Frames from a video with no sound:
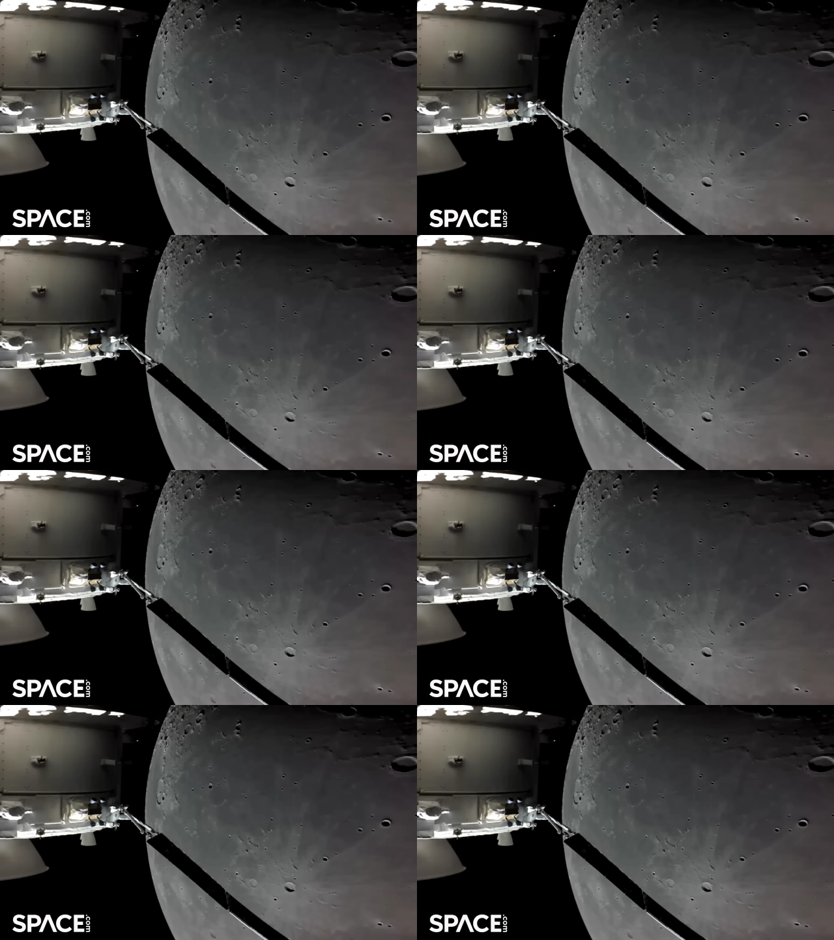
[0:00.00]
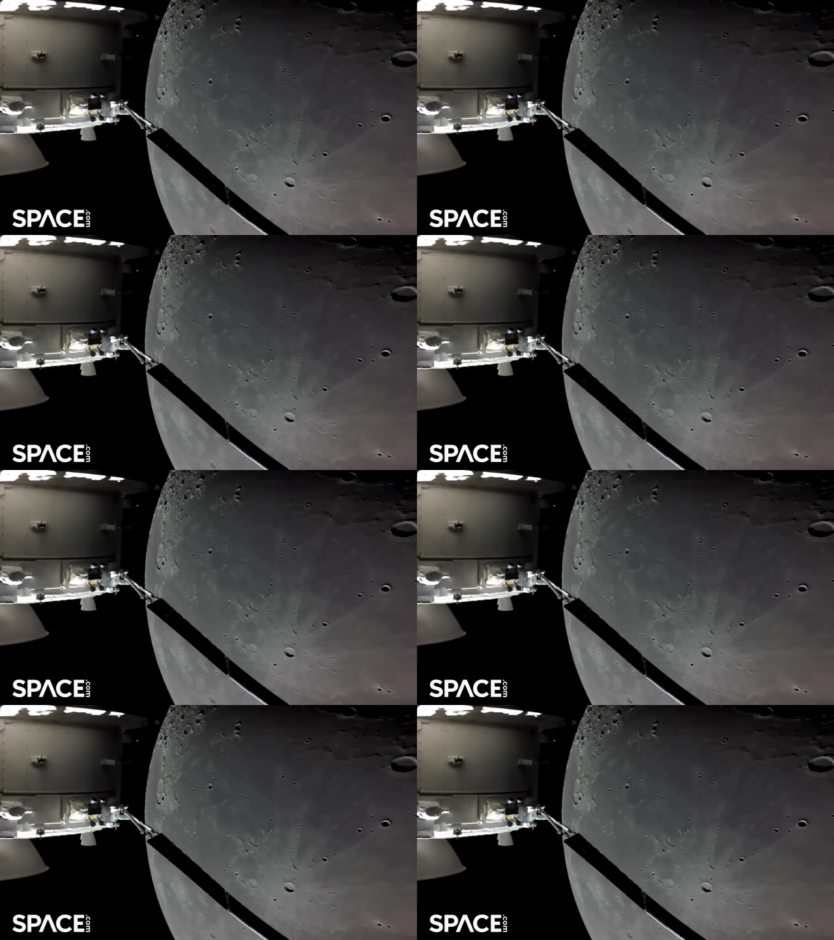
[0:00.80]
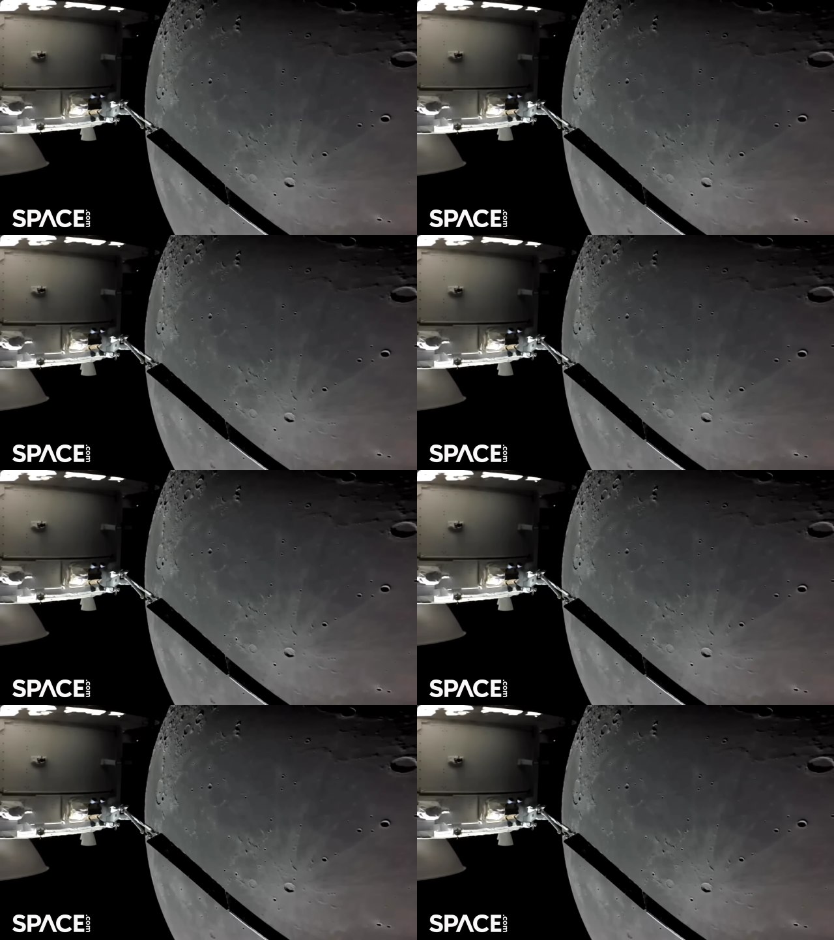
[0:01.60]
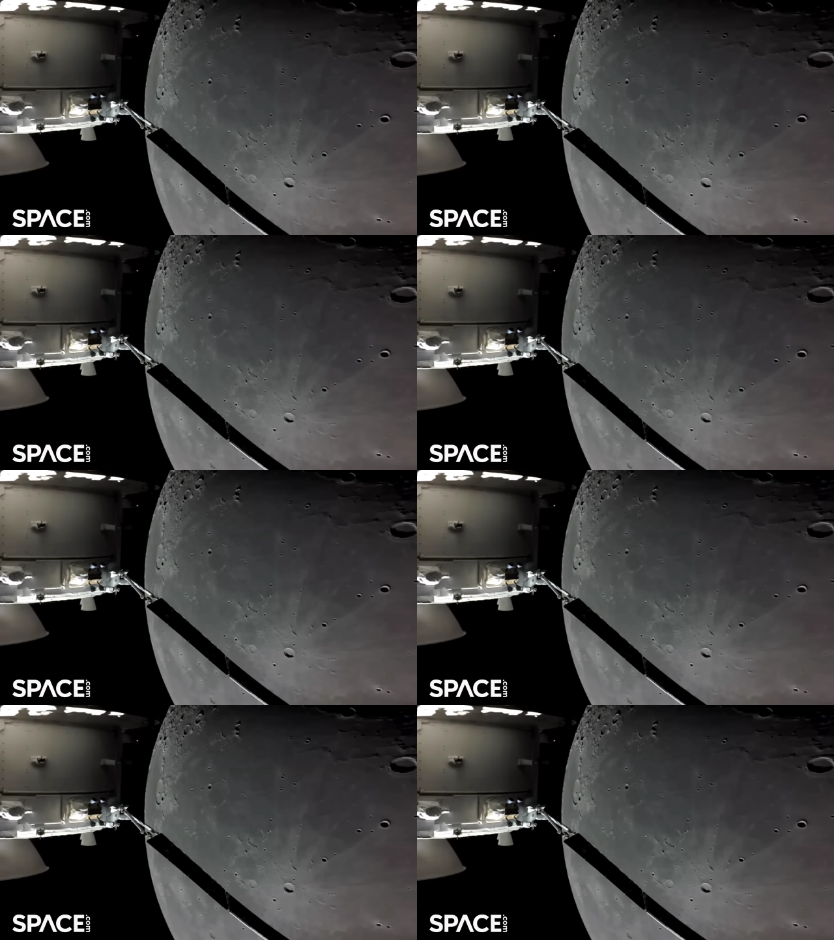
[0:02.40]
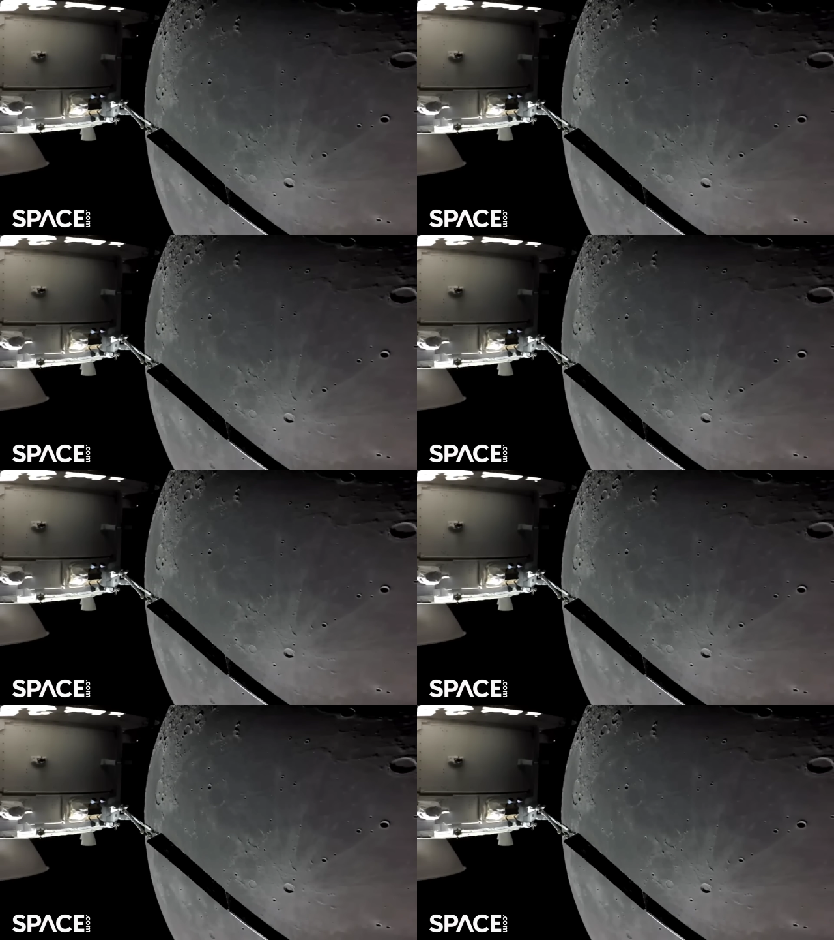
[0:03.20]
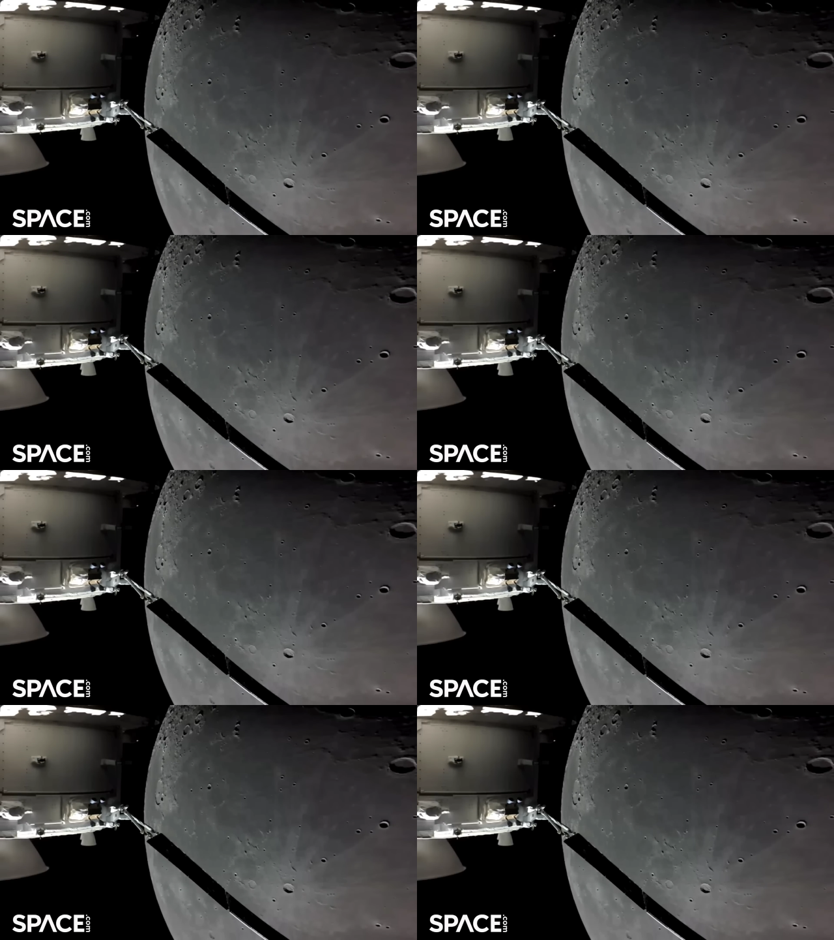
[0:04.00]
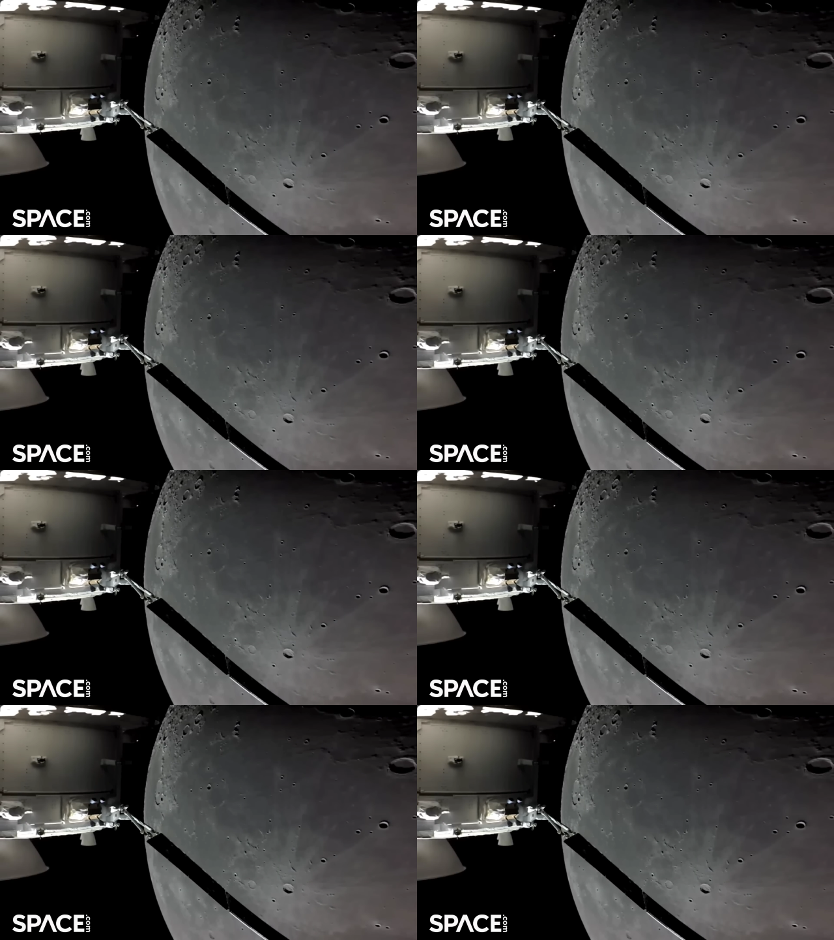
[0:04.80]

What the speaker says: No face is visible, so there are no lips to read.